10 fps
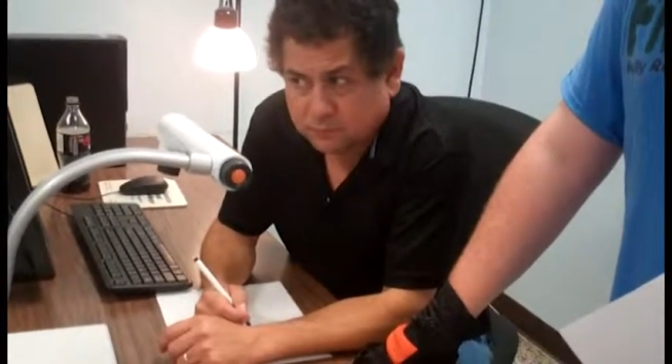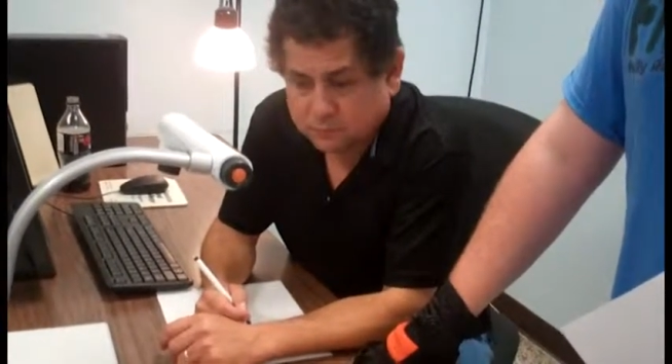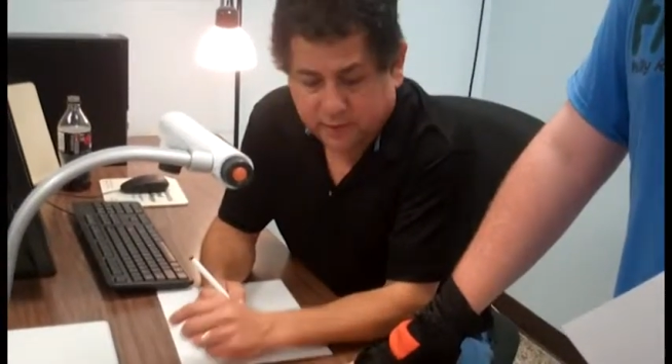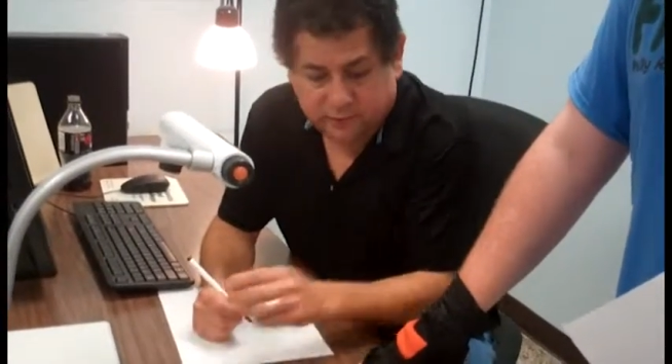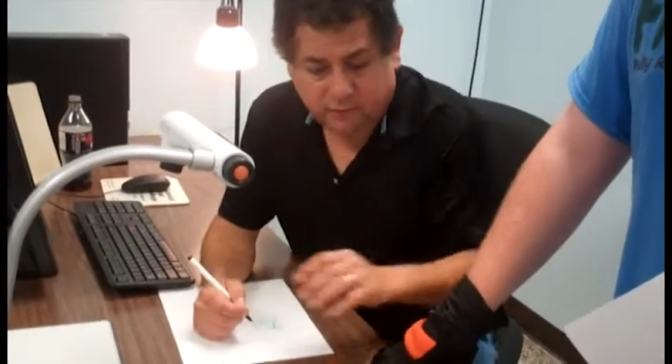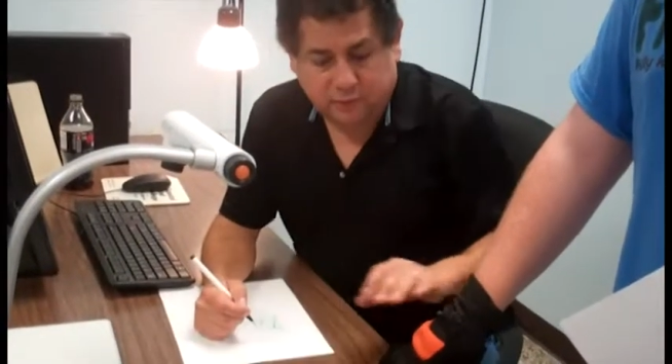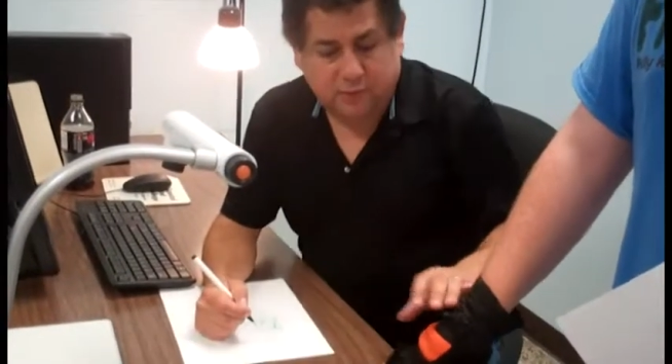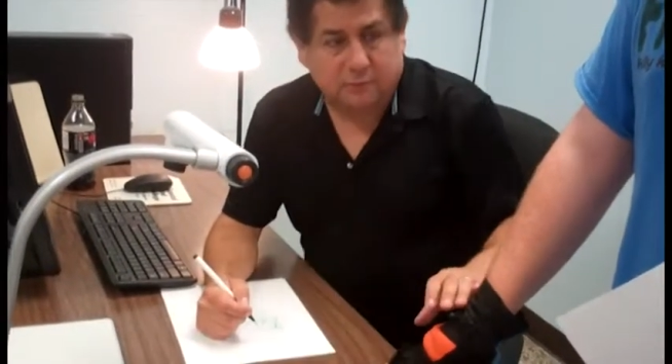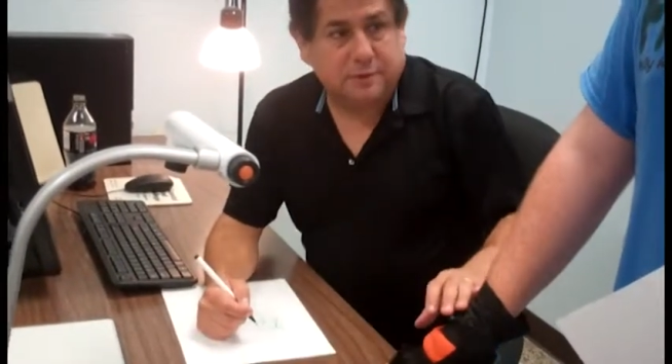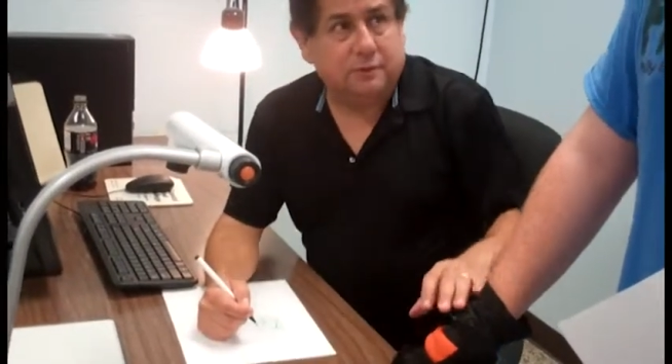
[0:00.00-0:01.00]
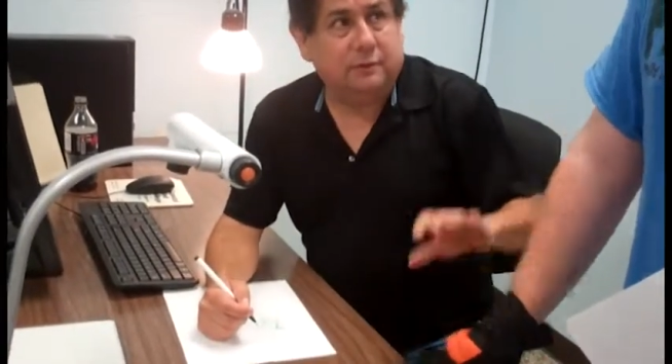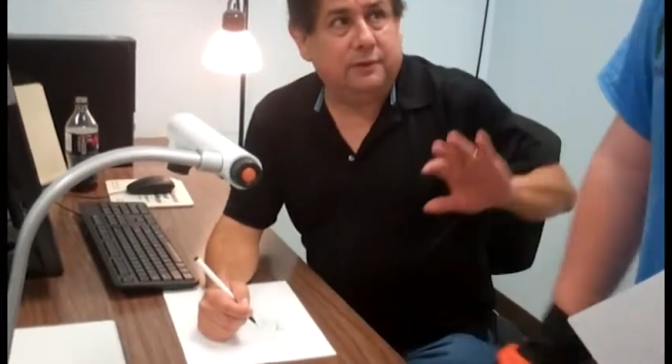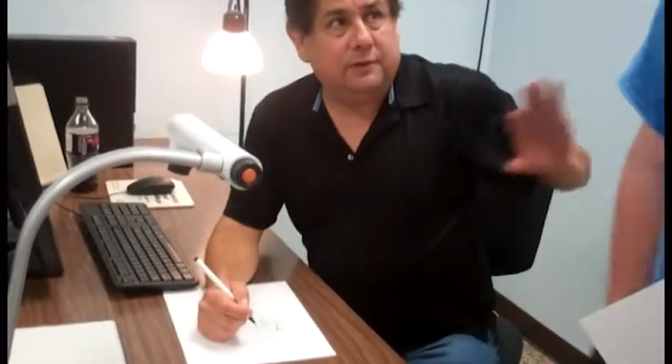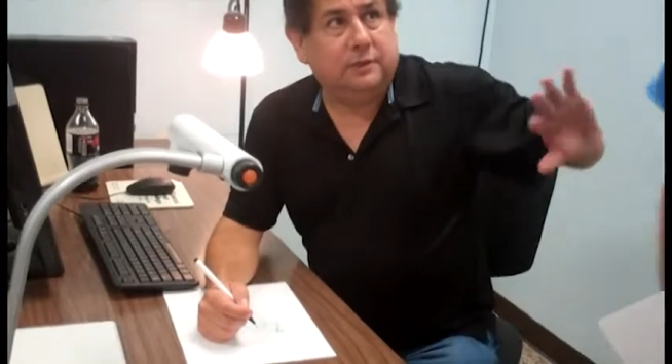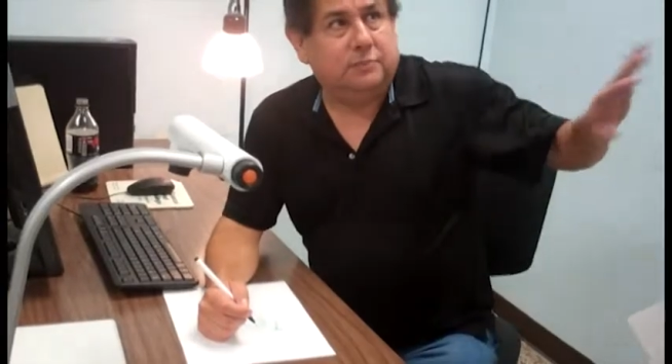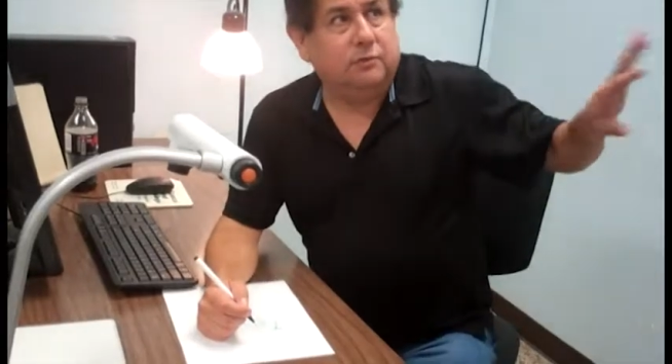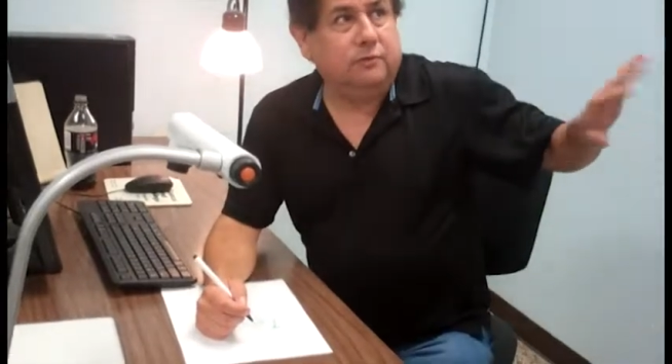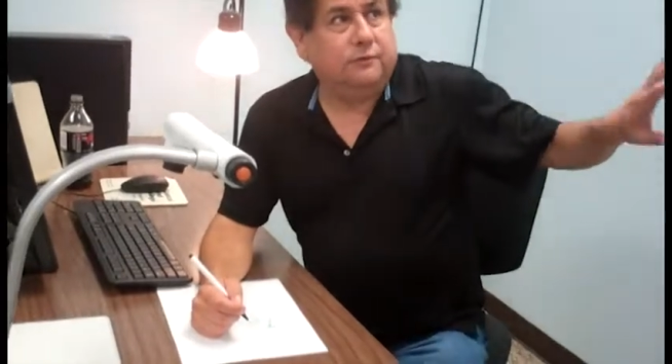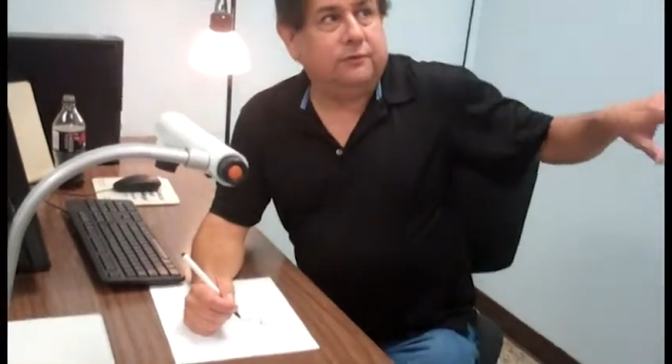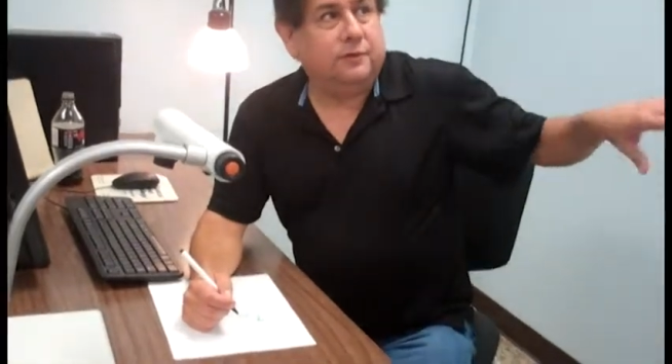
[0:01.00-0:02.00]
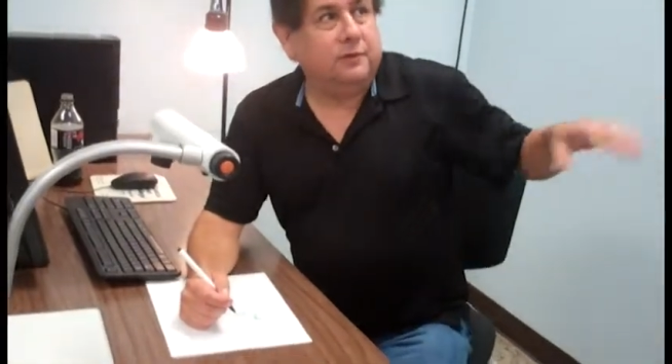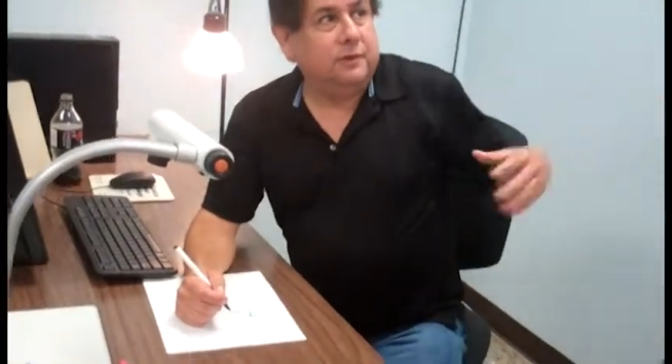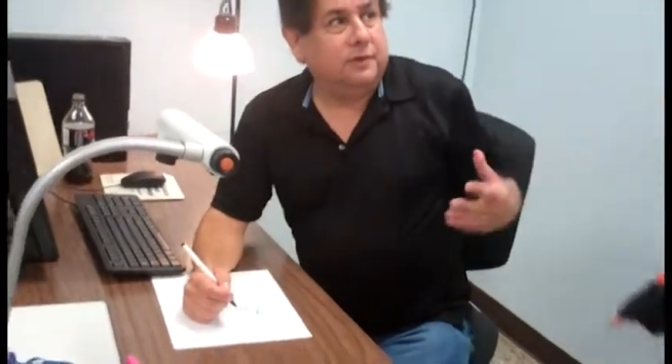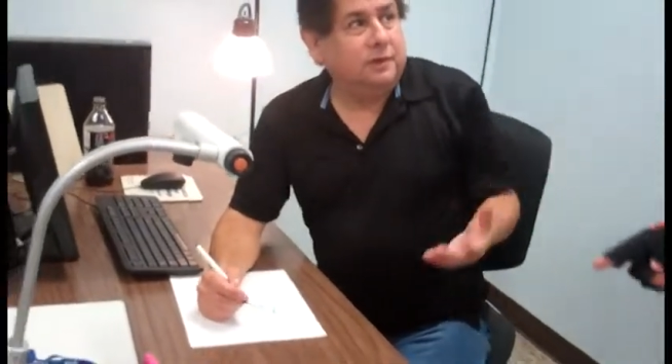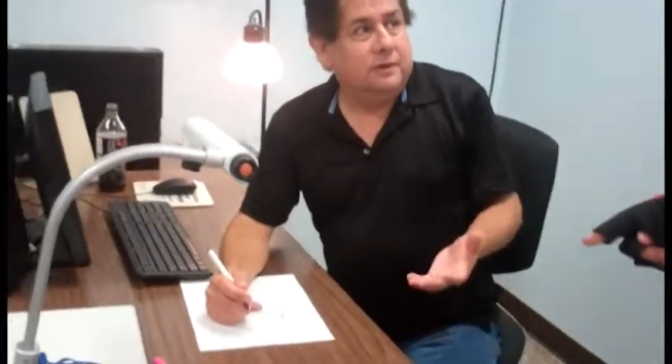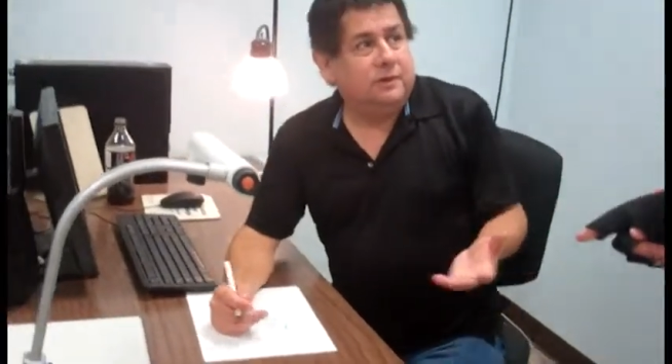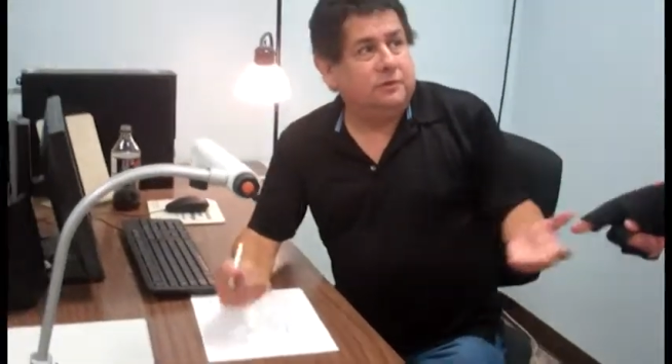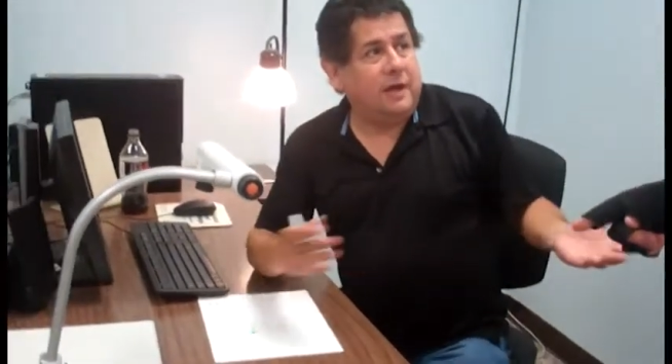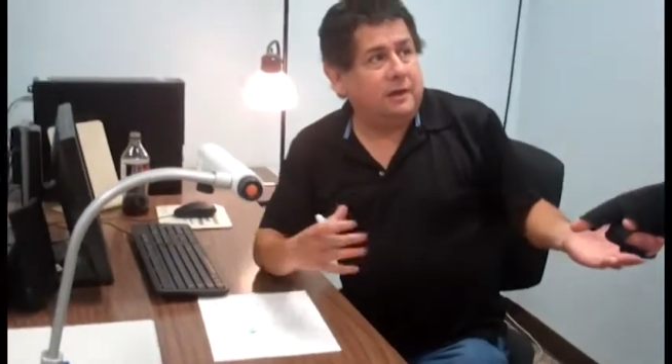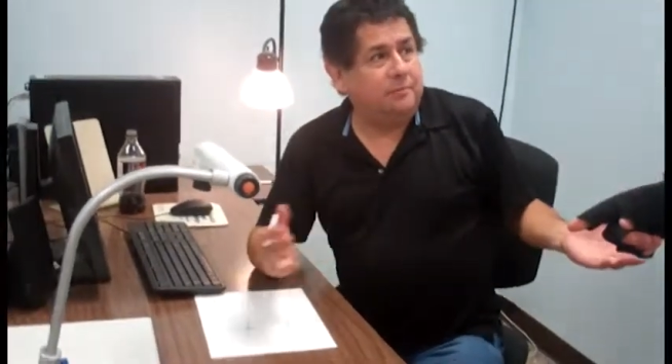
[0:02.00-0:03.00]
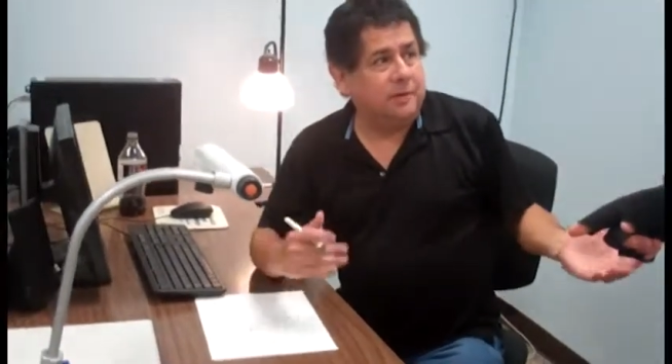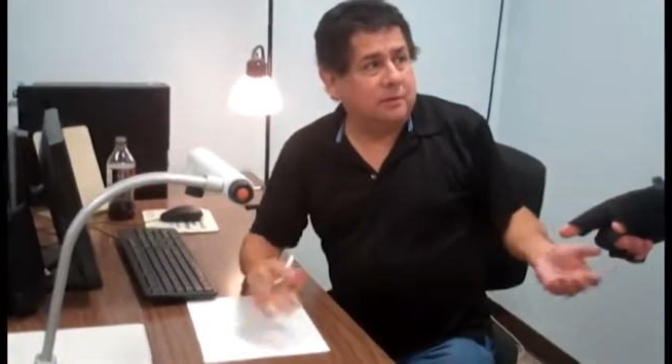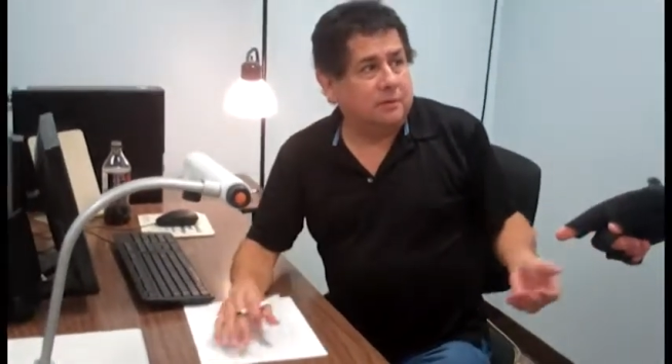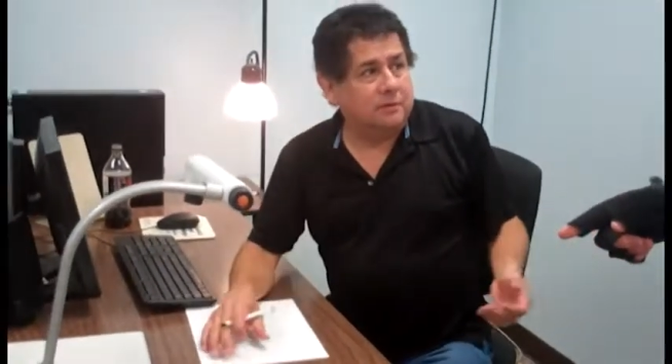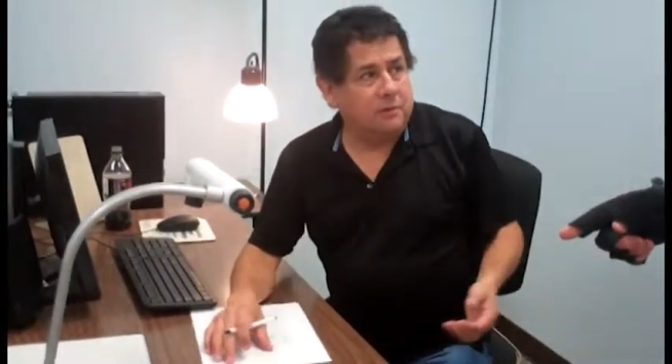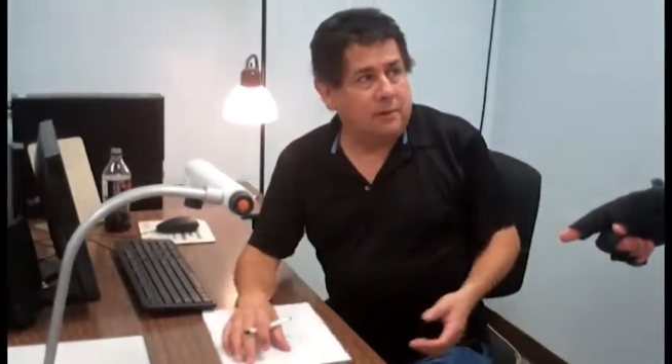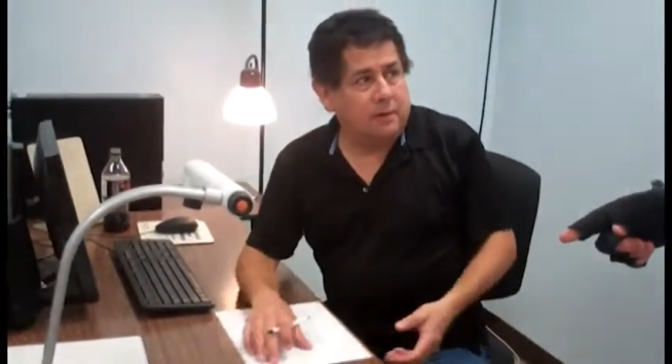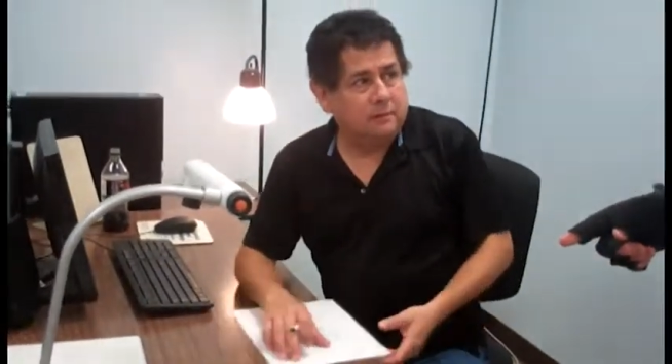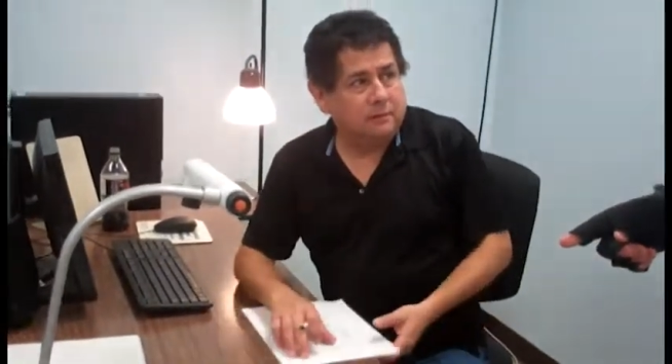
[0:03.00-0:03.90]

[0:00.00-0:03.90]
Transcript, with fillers: Yeah, your, your arm's in the way. You need to move. Yeah, but You're not I'm trying to take the...